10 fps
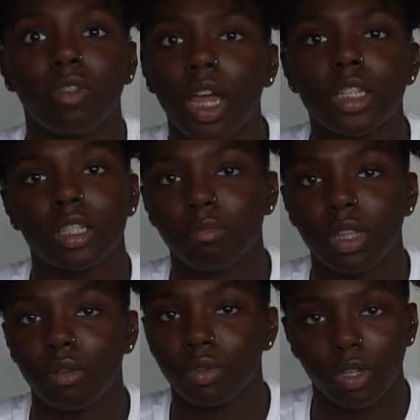You can
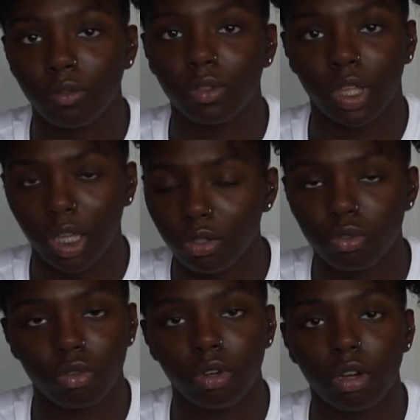find someone that will give you the
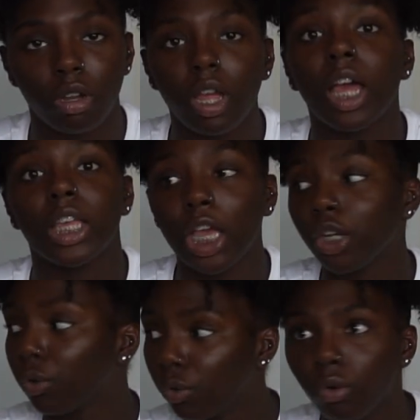answer.
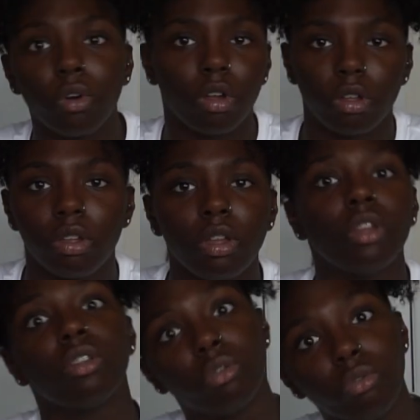Again, Google,
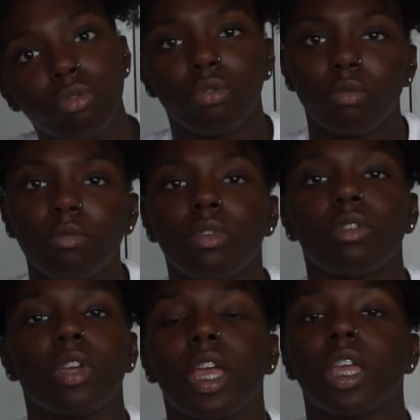
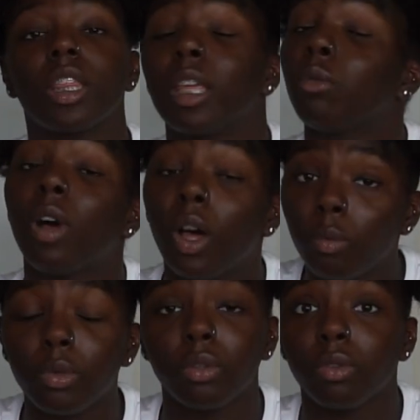YouTube, okay? They
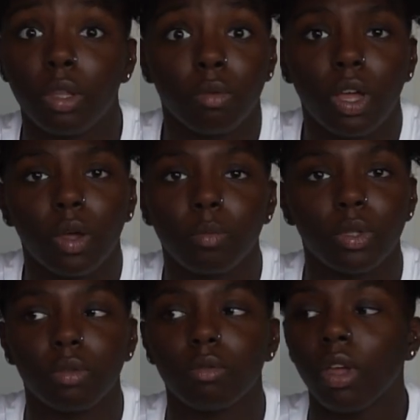will help you. They will
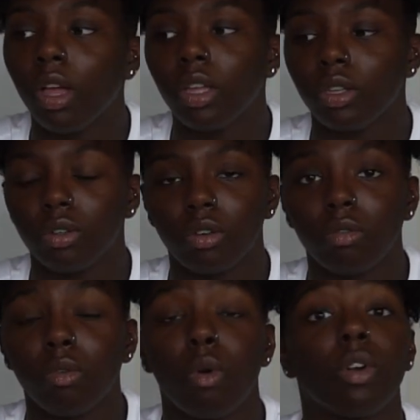help you,
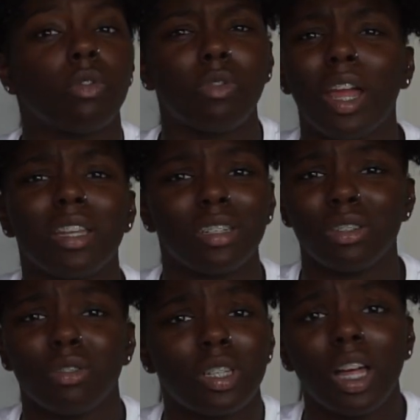you know? Or a
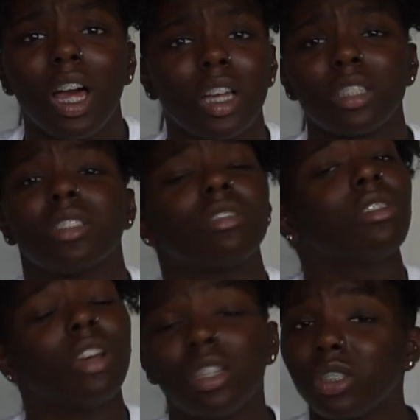friend in your
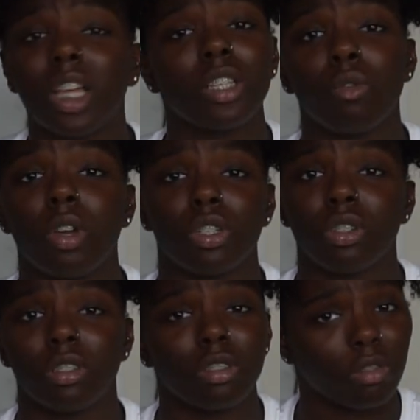class. Just ask
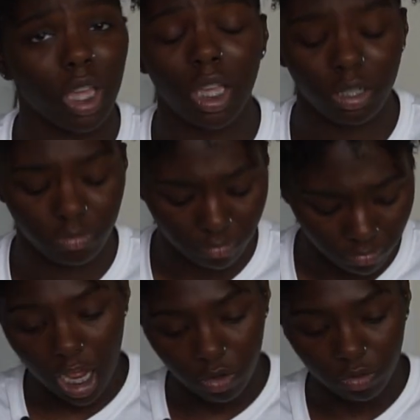questions, okay?
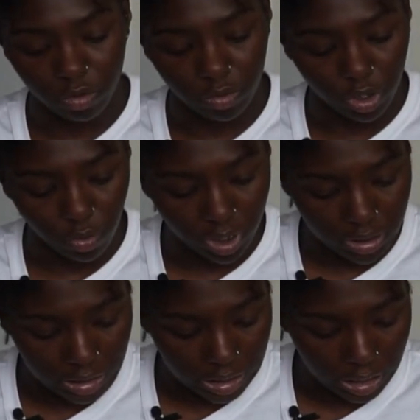Now, we're
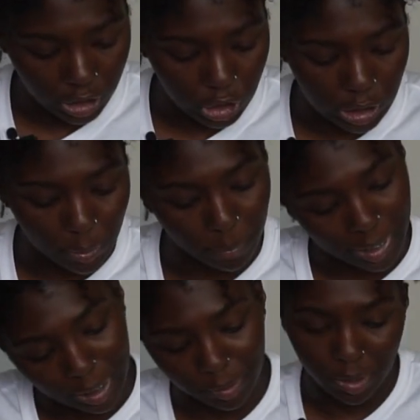going to get into
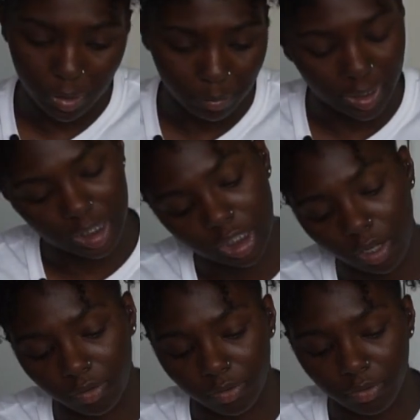the big
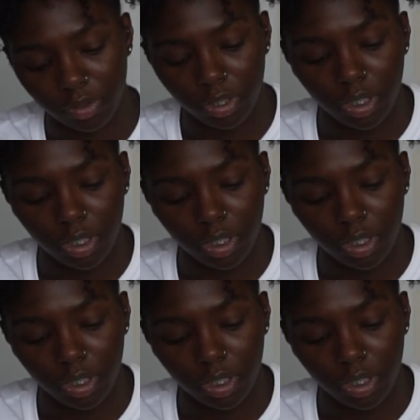stuff.